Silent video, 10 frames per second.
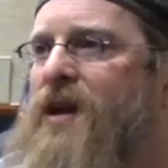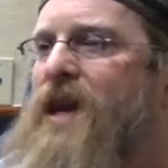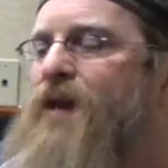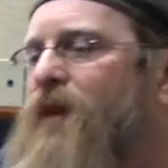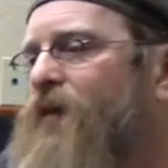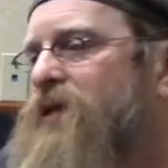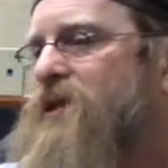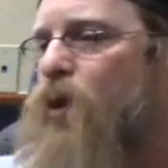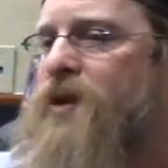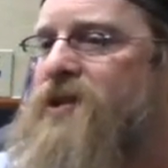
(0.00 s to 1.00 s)
even if it's
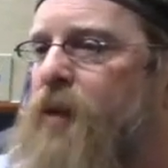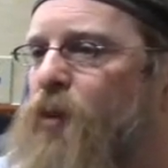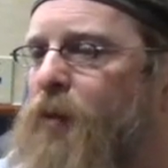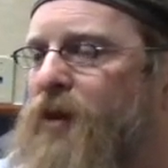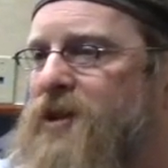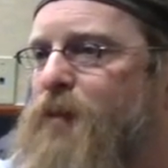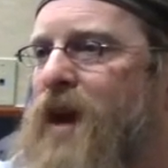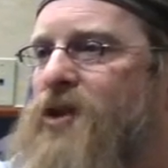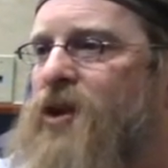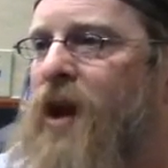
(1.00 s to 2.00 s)
towards some more
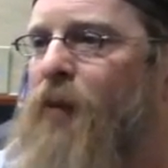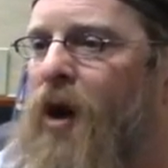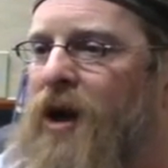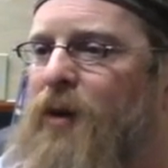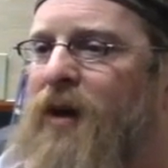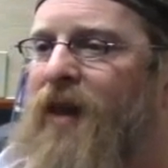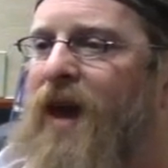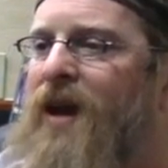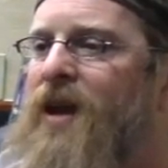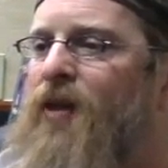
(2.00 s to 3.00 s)
participation, I'm arguing
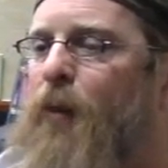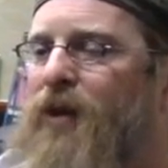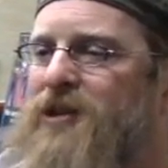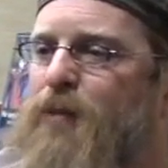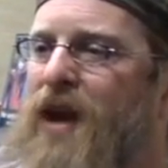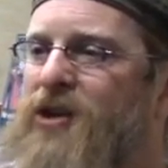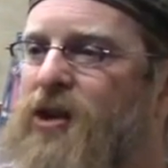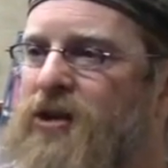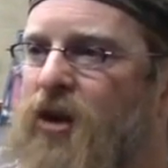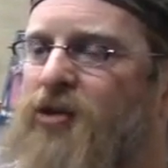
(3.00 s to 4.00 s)
that the
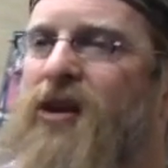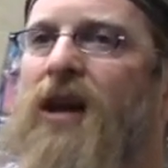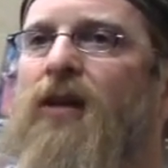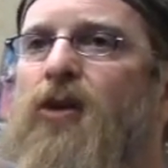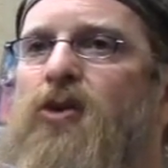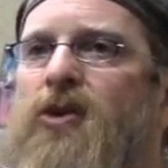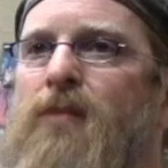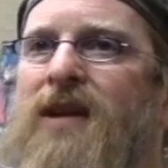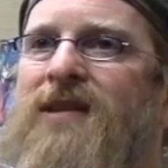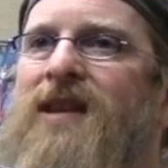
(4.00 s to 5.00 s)
participation is largely an illusion,
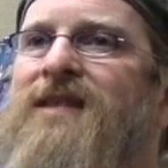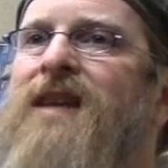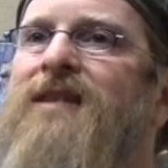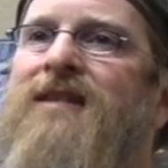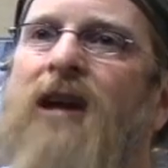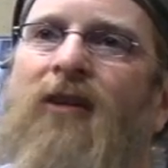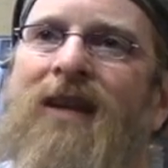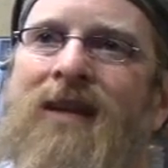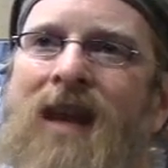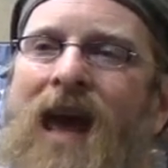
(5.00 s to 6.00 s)
because it doesn't
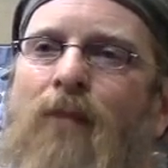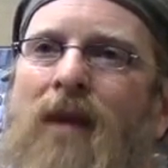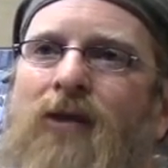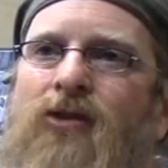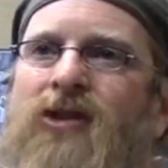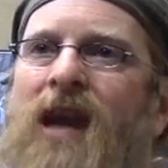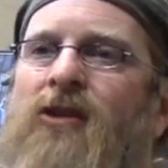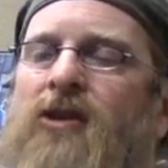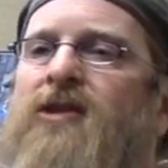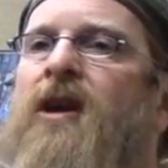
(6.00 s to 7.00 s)
necessarily net major
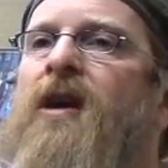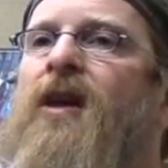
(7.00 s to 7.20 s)
changes